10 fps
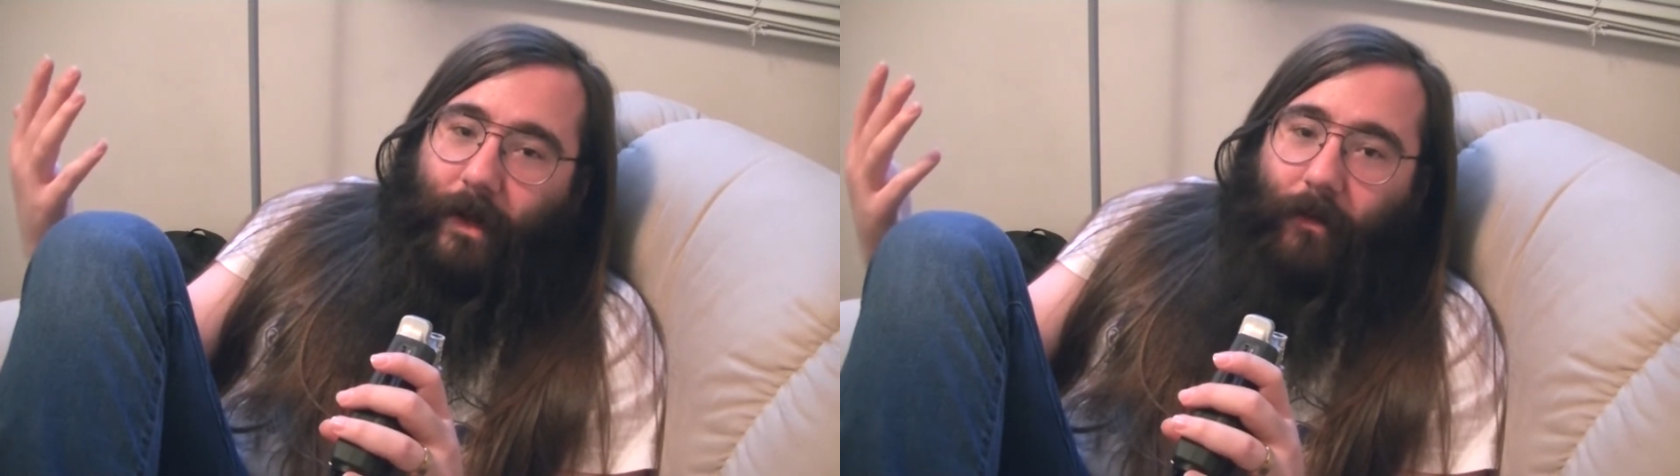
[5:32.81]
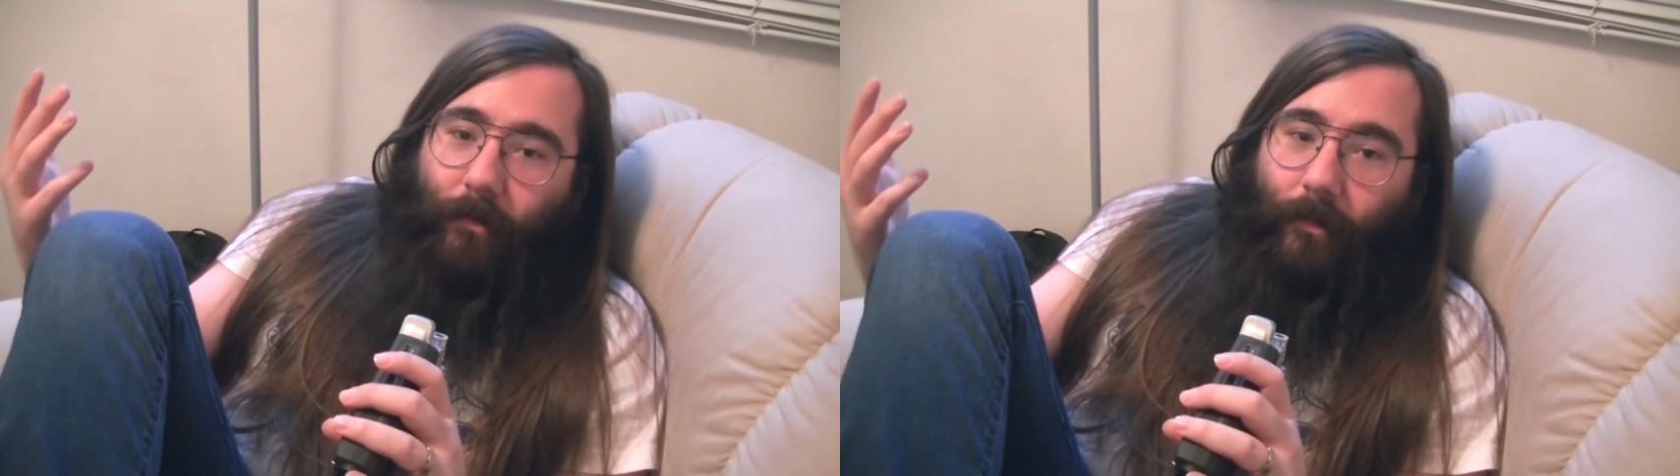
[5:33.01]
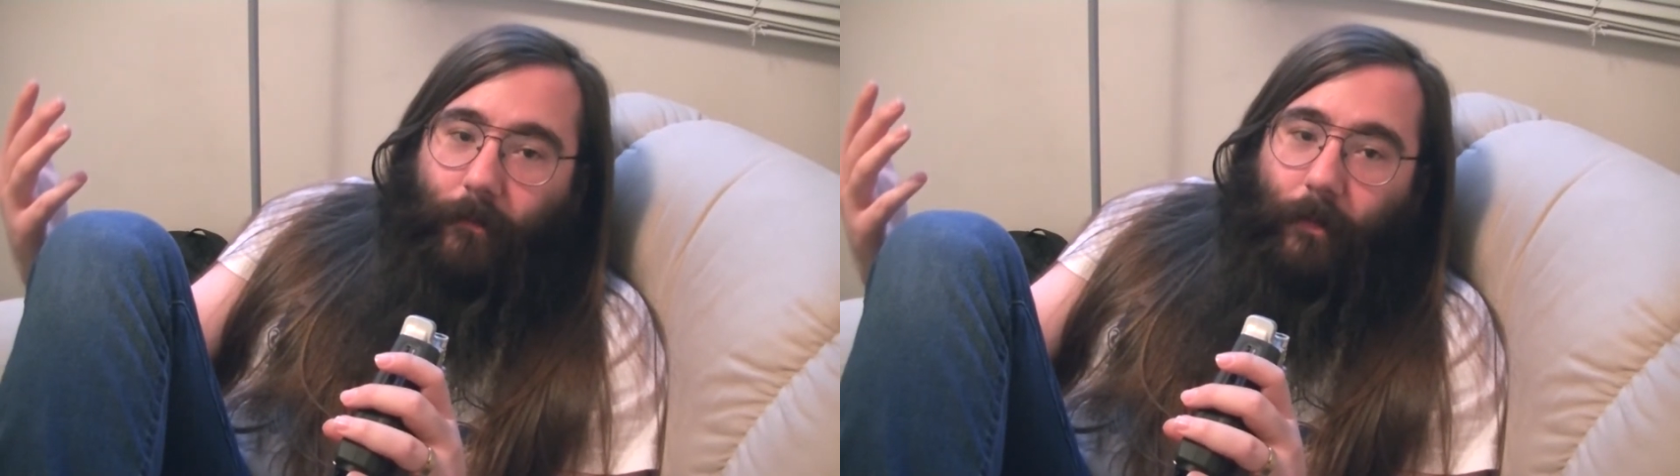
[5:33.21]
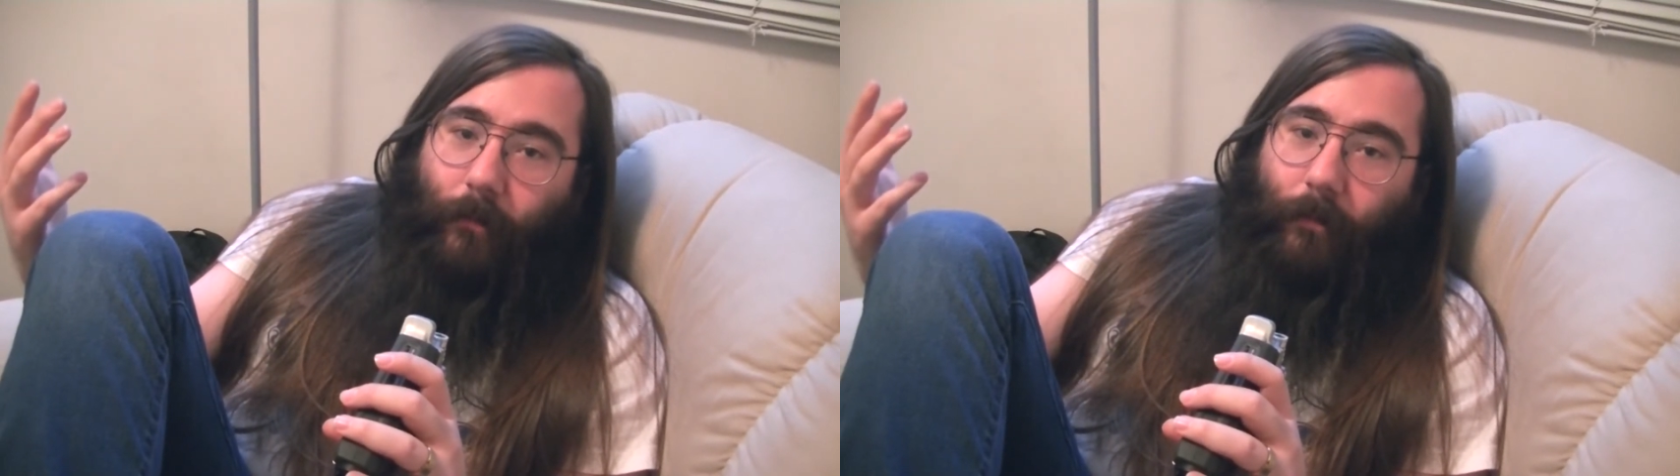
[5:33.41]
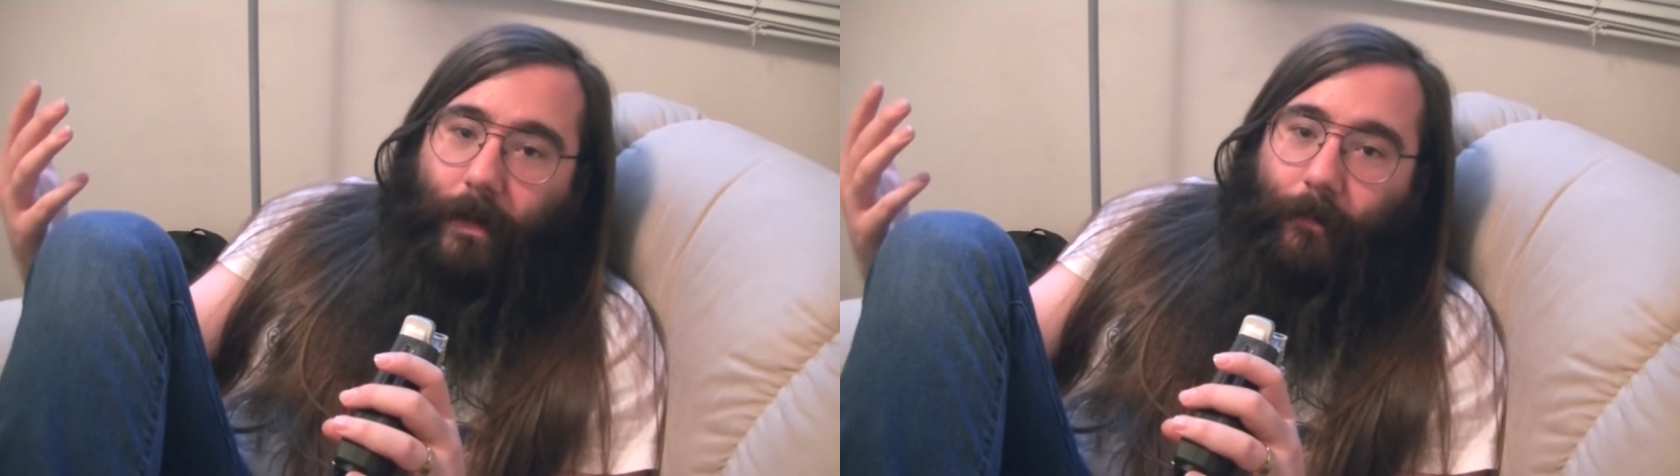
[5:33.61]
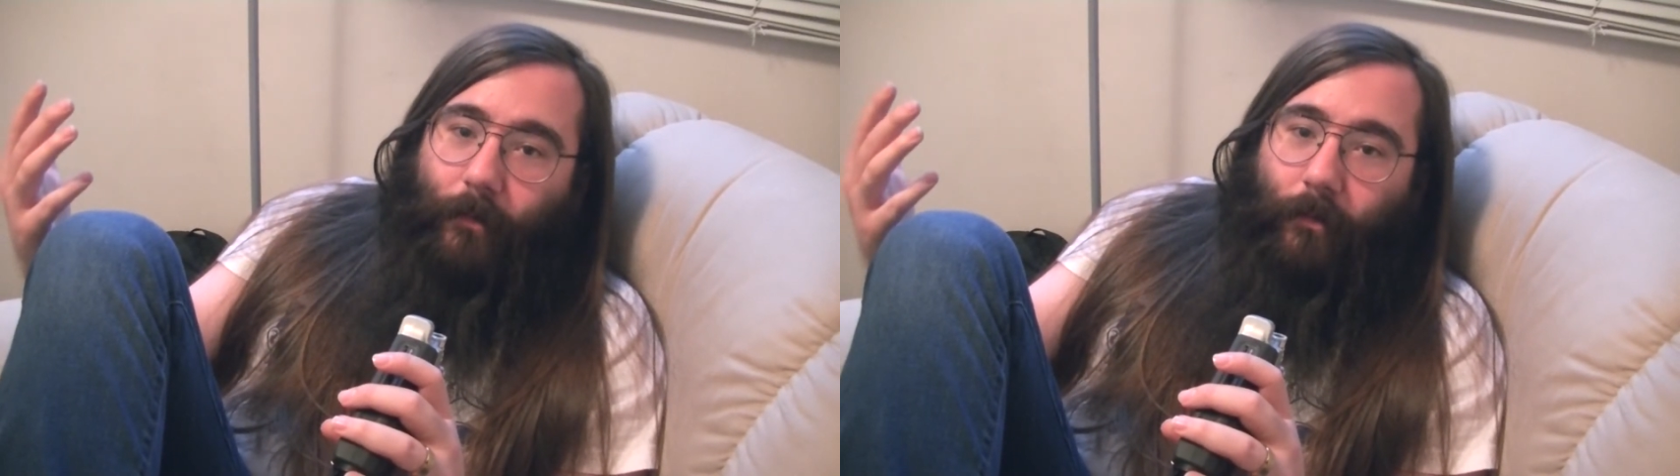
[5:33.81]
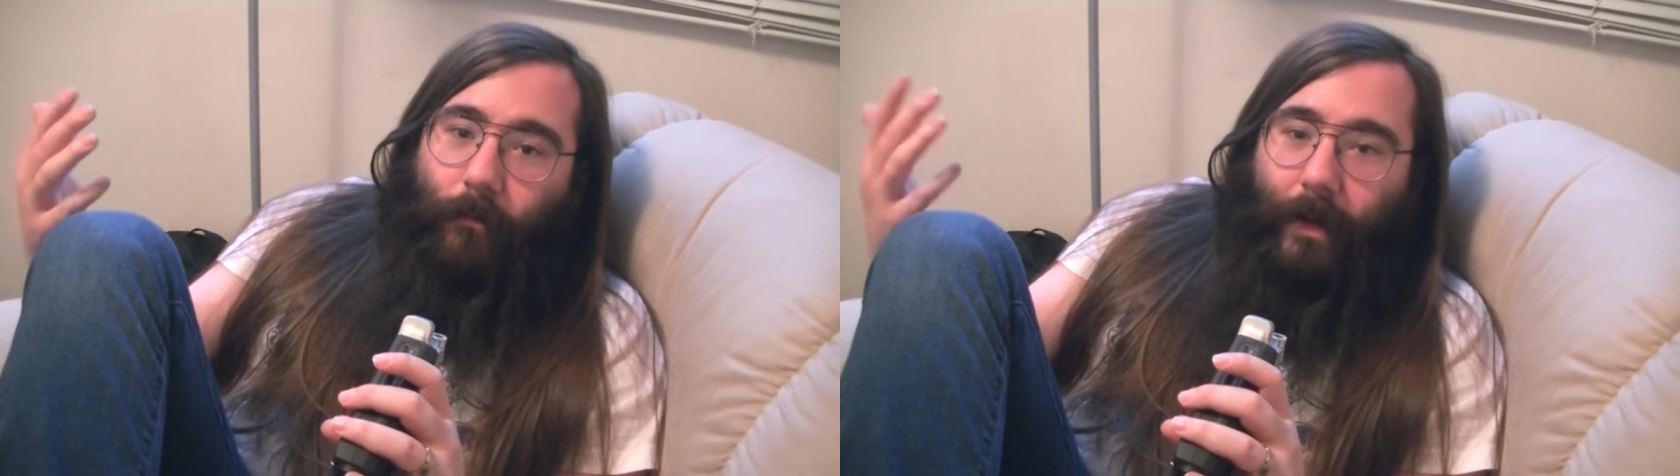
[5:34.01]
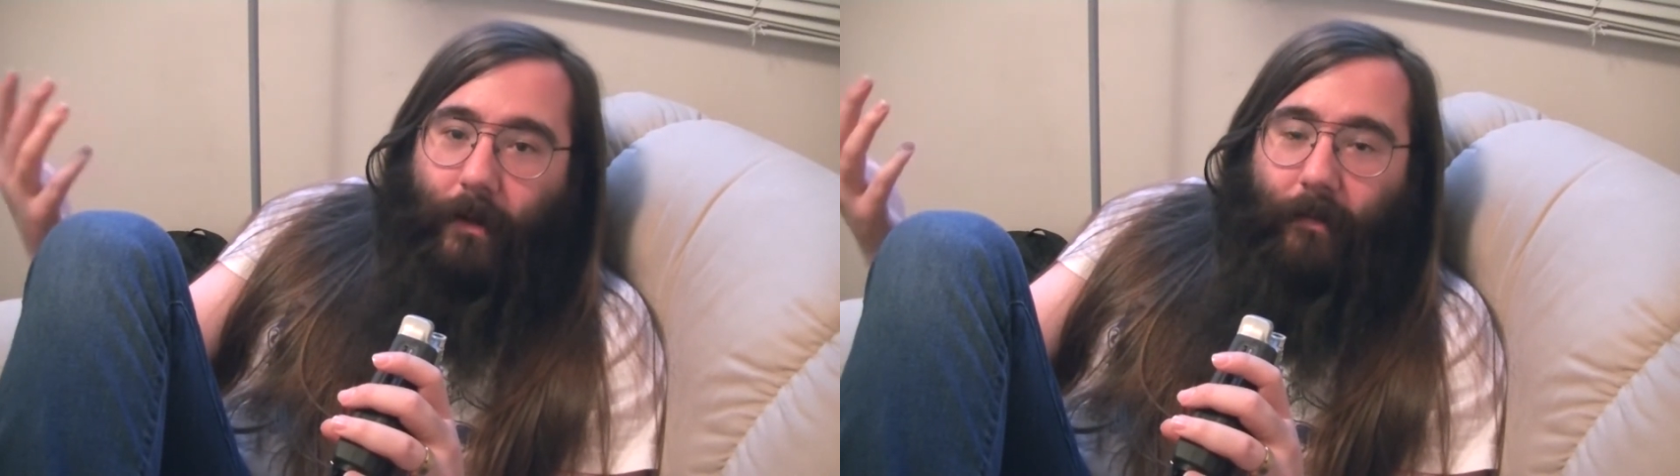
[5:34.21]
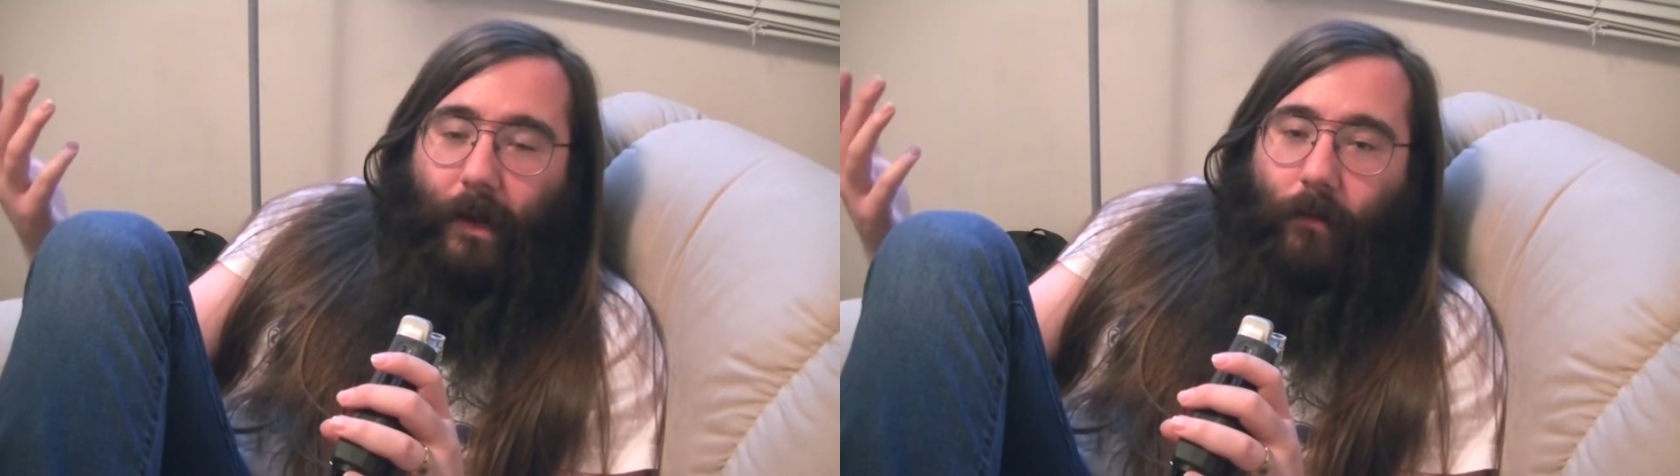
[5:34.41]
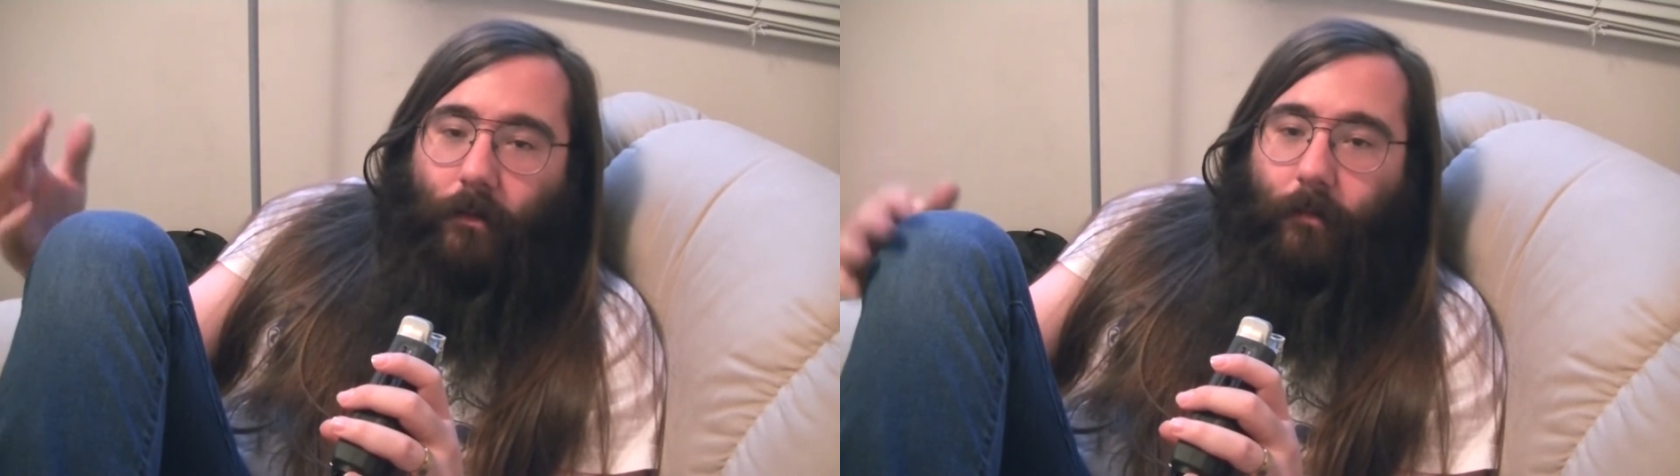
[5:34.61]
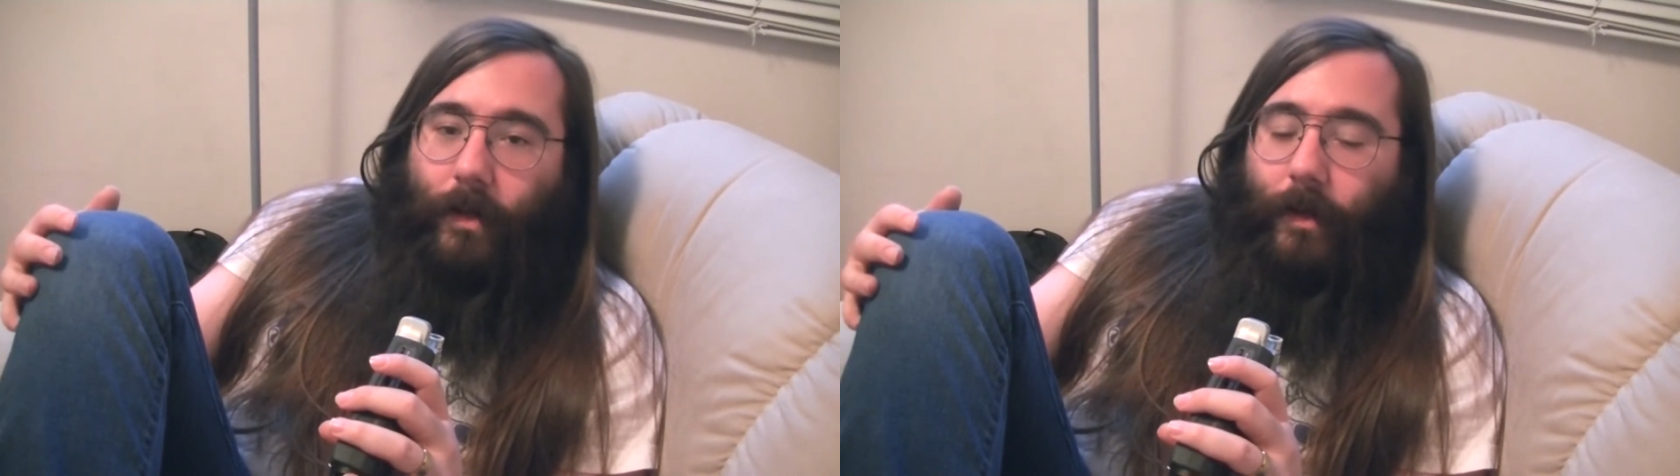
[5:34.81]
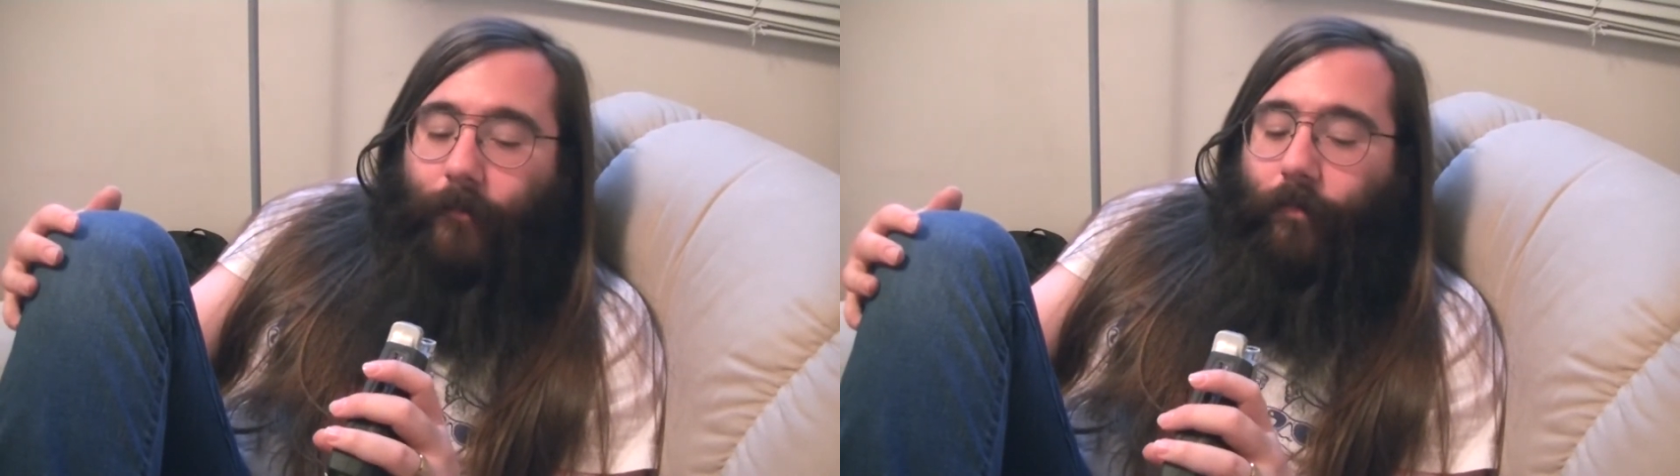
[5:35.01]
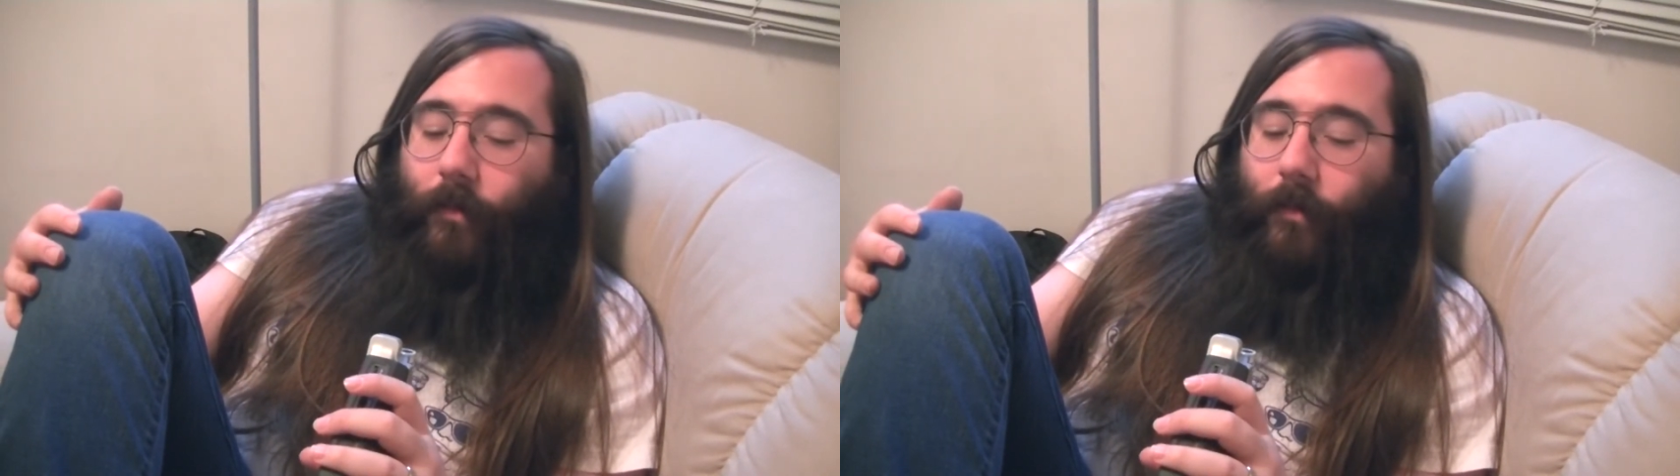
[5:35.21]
as some other people make us out to be.